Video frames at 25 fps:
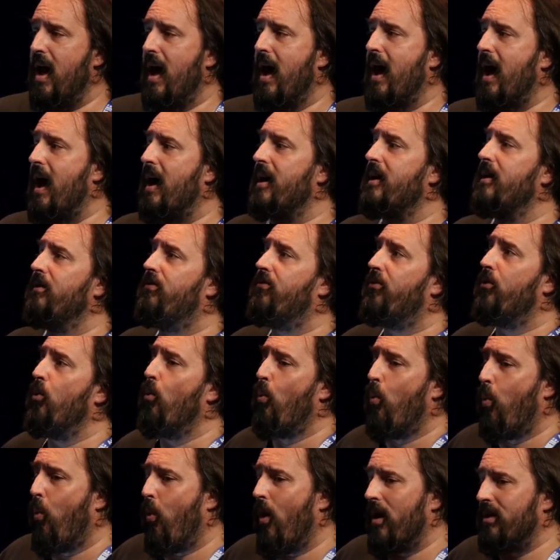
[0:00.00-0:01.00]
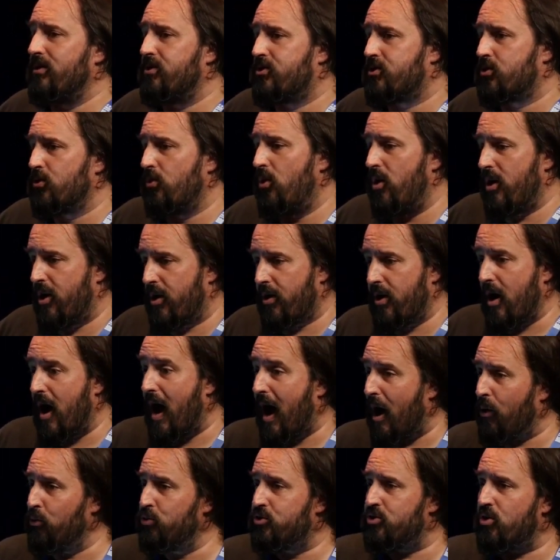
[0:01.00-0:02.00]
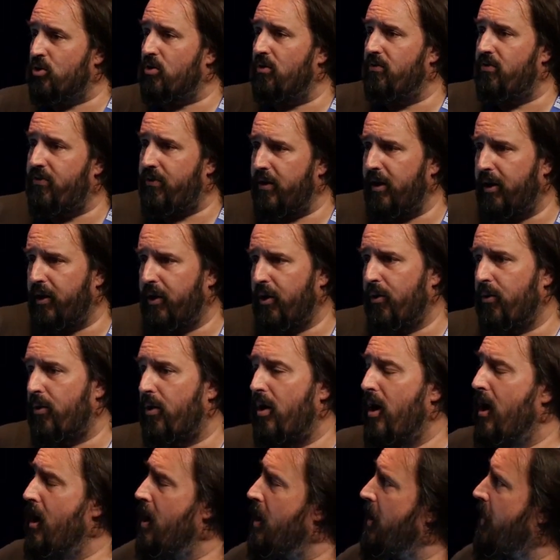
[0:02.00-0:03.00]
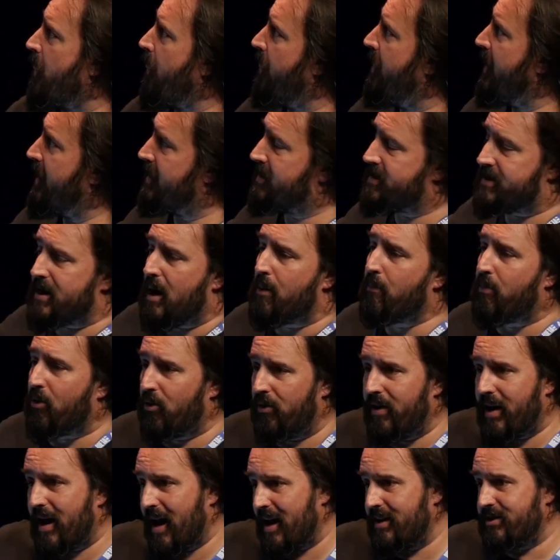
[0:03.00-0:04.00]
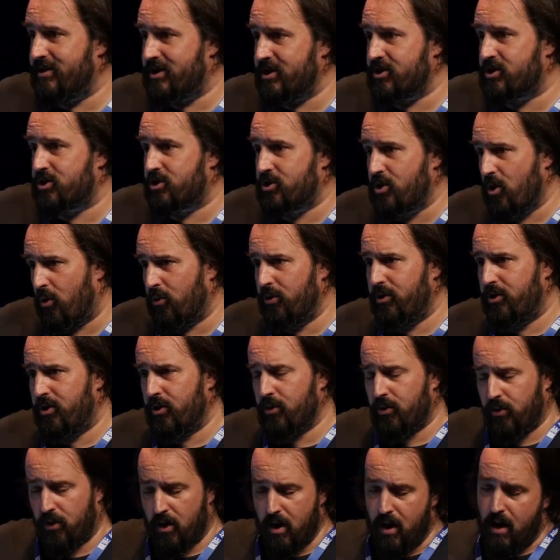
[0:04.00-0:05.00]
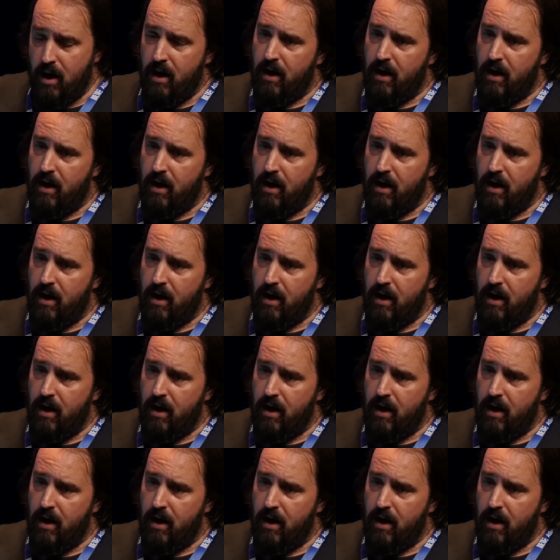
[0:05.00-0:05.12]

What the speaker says: And if you want to learn how to configure the example that I just showed you,